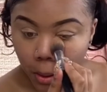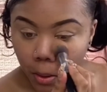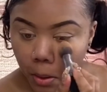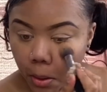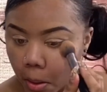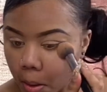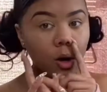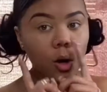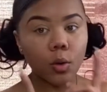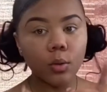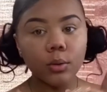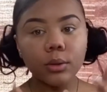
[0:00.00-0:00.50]

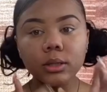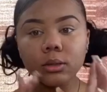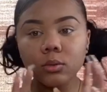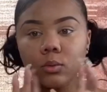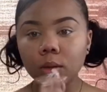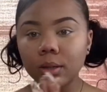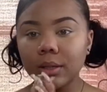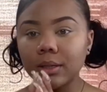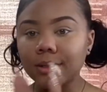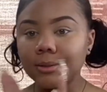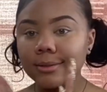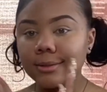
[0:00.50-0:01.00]
Always
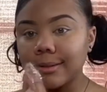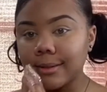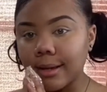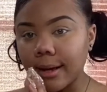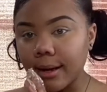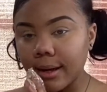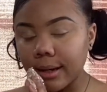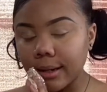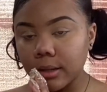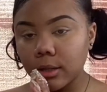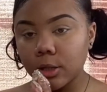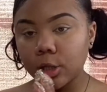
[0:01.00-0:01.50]
want to
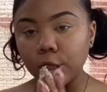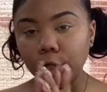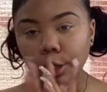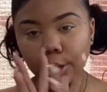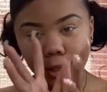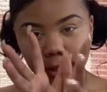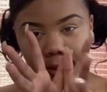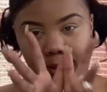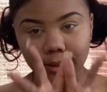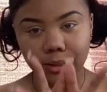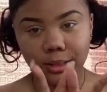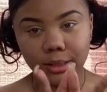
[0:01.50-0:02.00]
set your
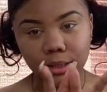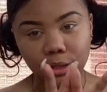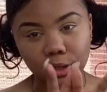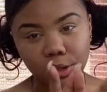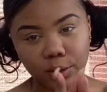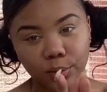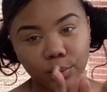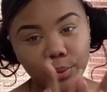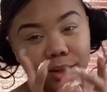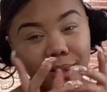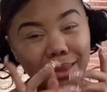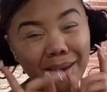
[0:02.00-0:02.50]
concealer
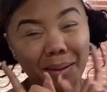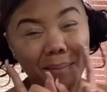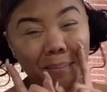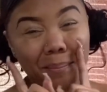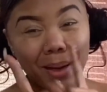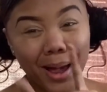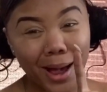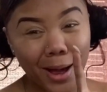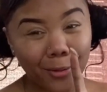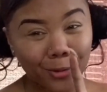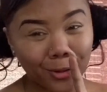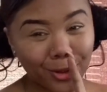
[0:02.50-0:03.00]
with a
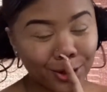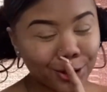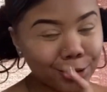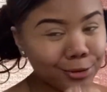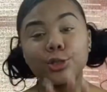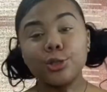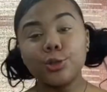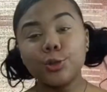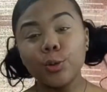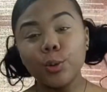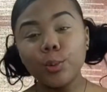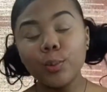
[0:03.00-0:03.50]
powder.
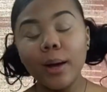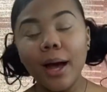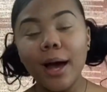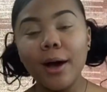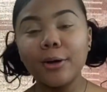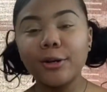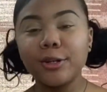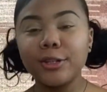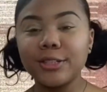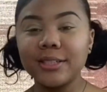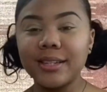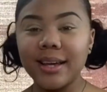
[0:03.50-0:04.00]
2
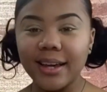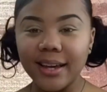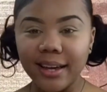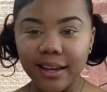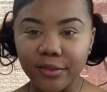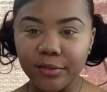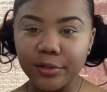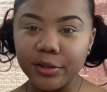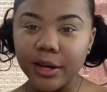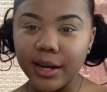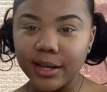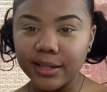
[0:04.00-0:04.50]
powders I gave
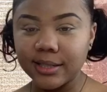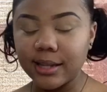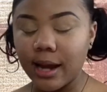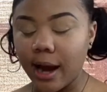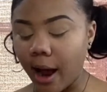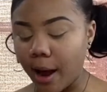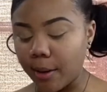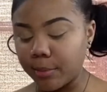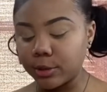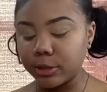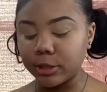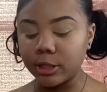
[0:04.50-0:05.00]
you guys an
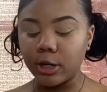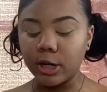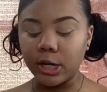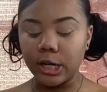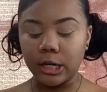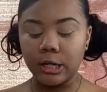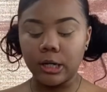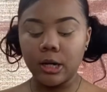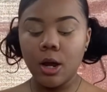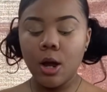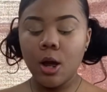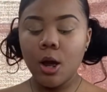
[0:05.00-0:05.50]
option
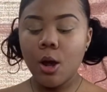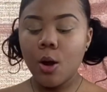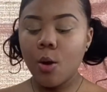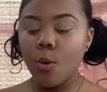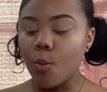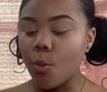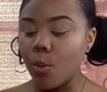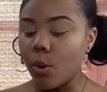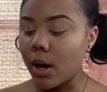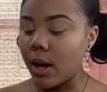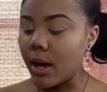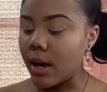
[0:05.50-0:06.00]
on
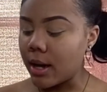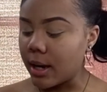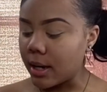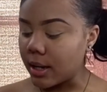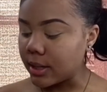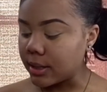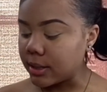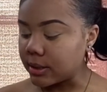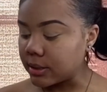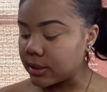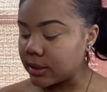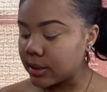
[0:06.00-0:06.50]

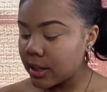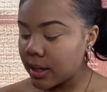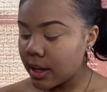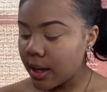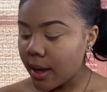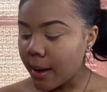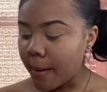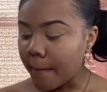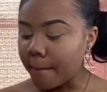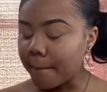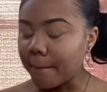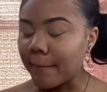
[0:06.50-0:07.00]
was
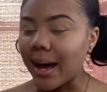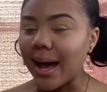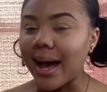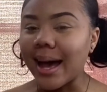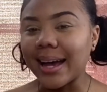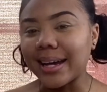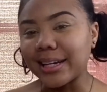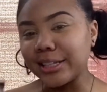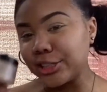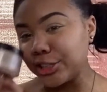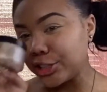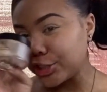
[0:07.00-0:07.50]

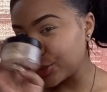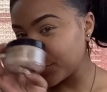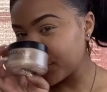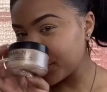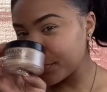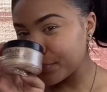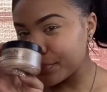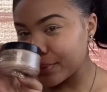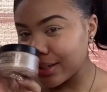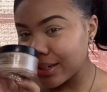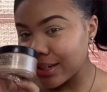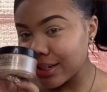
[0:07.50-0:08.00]
my
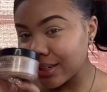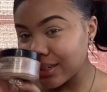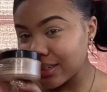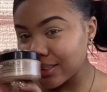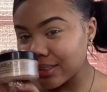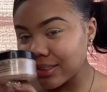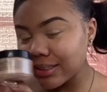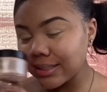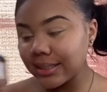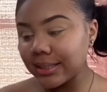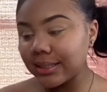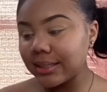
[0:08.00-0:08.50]

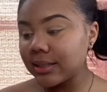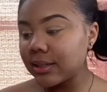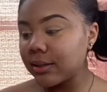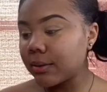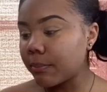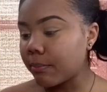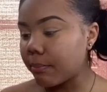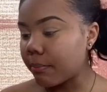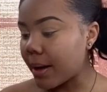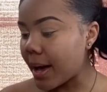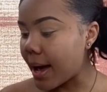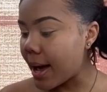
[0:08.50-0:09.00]

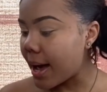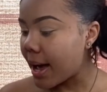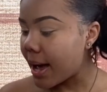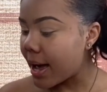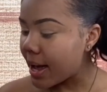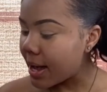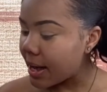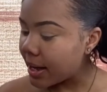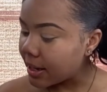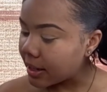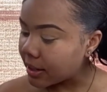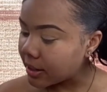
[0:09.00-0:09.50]
Dermablend
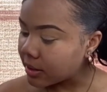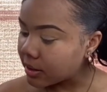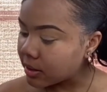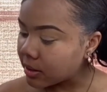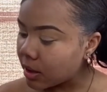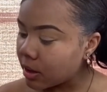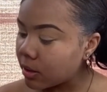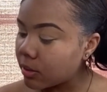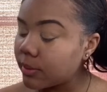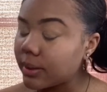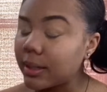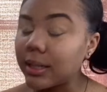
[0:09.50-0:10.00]
by,
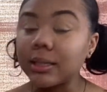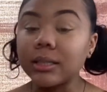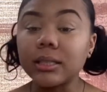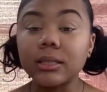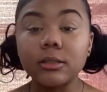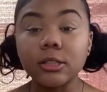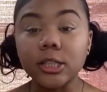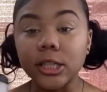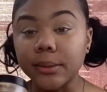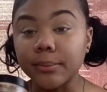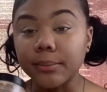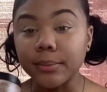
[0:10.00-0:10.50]
oh wait,
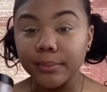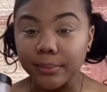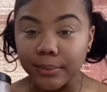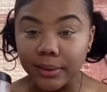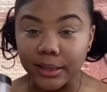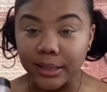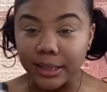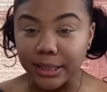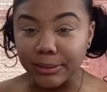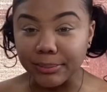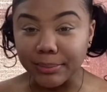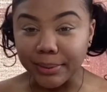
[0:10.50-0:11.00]

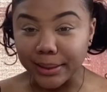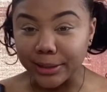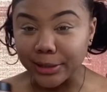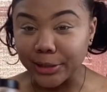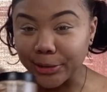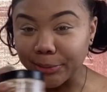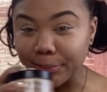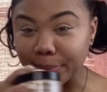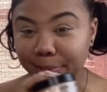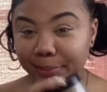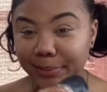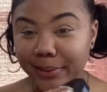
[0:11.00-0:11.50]
Dermablend by
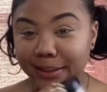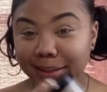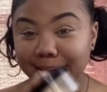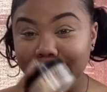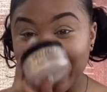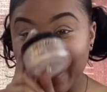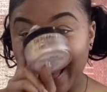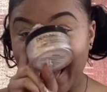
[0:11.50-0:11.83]
Dermablend.